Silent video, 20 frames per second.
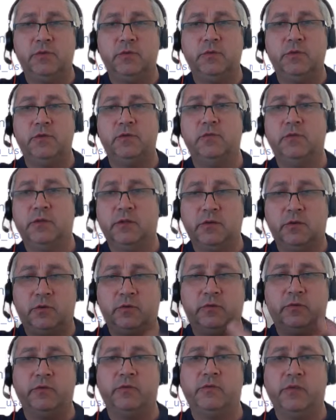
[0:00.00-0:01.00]
which will
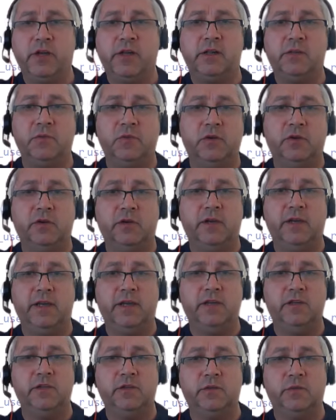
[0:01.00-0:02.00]
overwhelm your
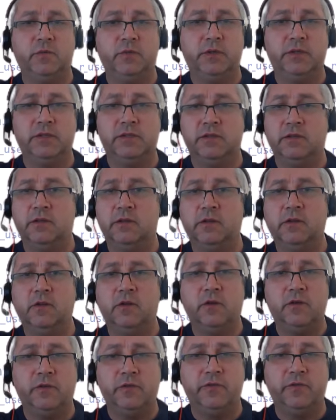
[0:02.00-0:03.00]
agent with a
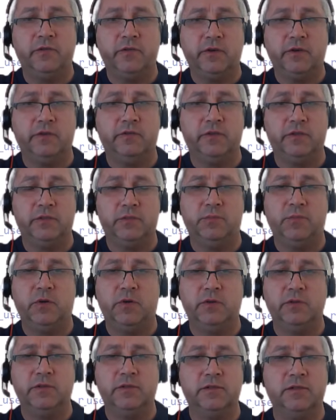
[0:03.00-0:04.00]
lot of
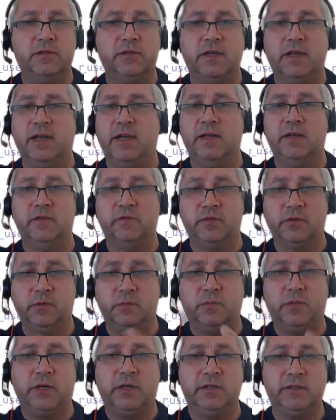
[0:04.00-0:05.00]
response and it will
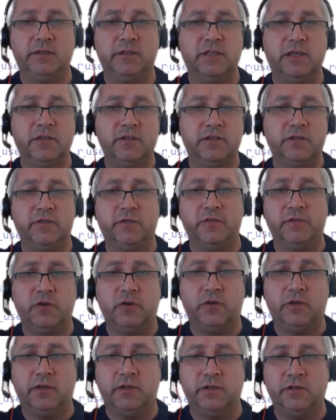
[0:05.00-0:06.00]
burn thousands of
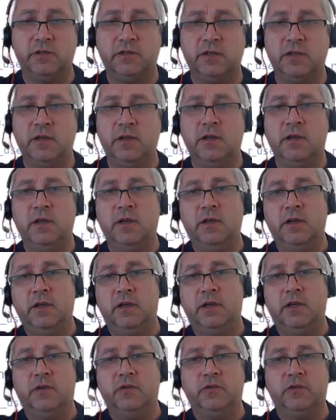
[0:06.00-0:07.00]
tokens
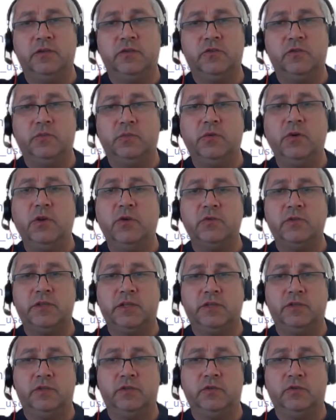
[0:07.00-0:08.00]
in order to
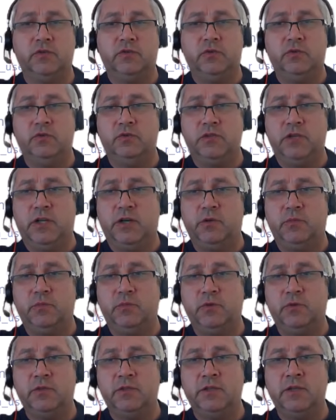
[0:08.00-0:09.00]
process those huge
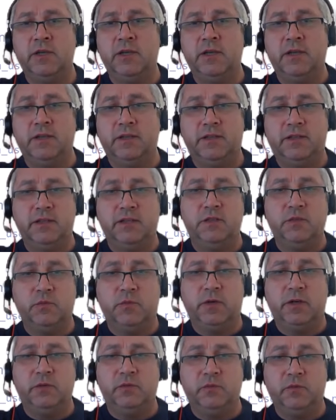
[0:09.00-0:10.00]
outputs. This
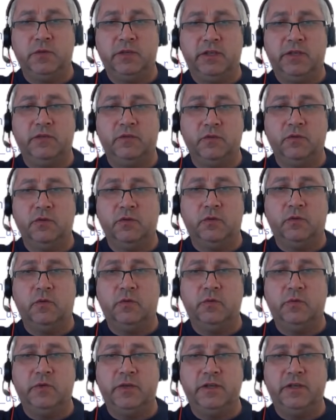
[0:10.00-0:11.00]
one will give you
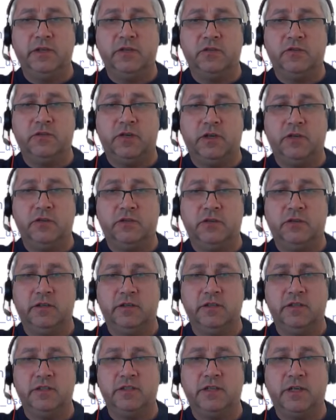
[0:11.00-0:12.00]
already structured
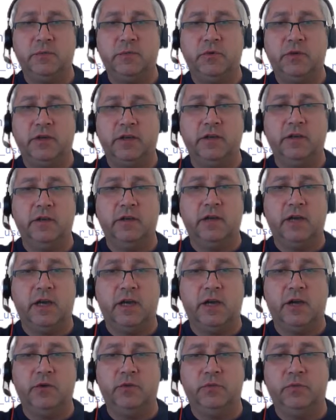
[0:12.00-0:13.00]
and summary
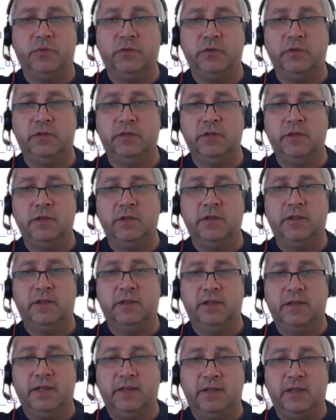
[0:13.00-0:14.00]
outputs
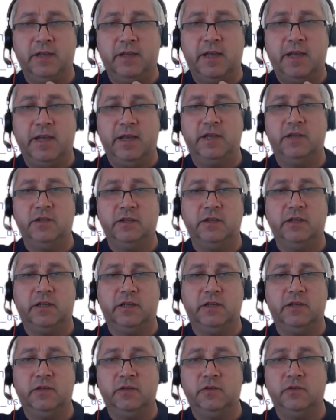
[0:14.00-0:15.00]
that agent
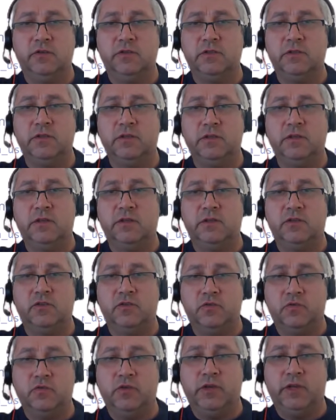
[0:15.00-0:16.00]
can use
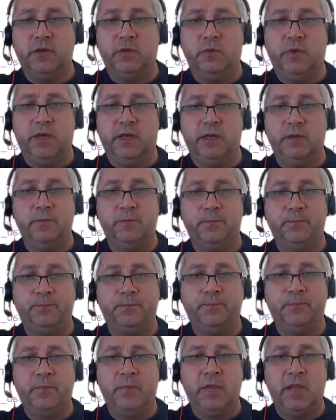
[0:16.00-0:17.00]
straight away.
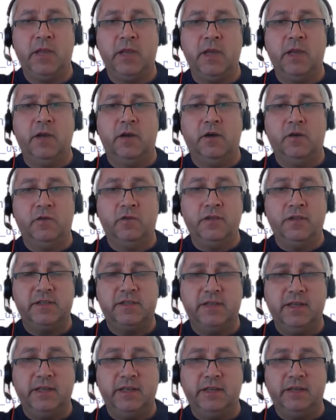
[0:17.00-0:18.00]
On the
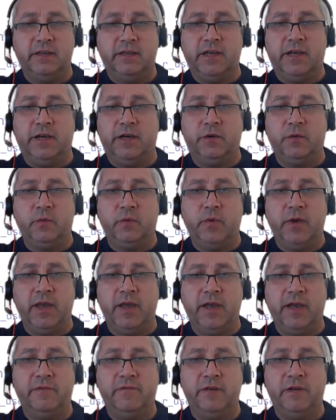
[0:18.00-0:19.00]
second layer, we
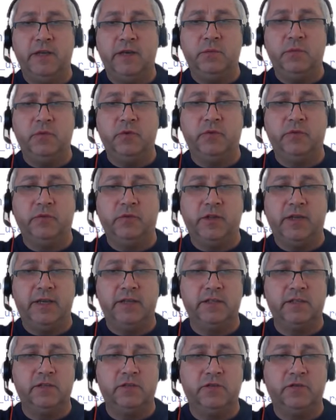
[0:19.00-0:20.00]
have a number of
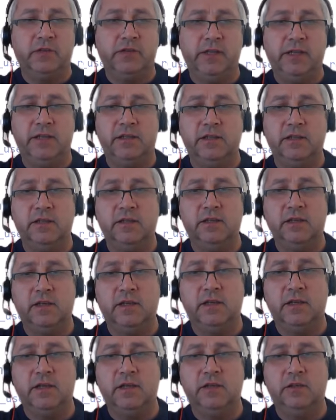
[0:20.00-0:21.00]
license-related
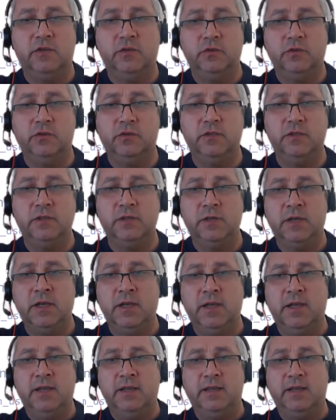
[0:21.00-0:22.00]
tools.
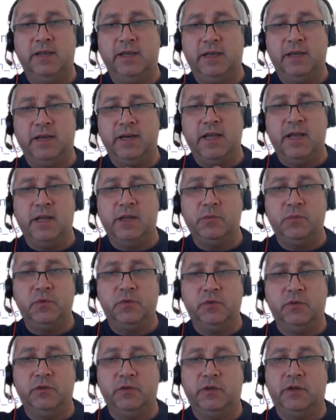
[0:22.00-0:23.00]
They can help you to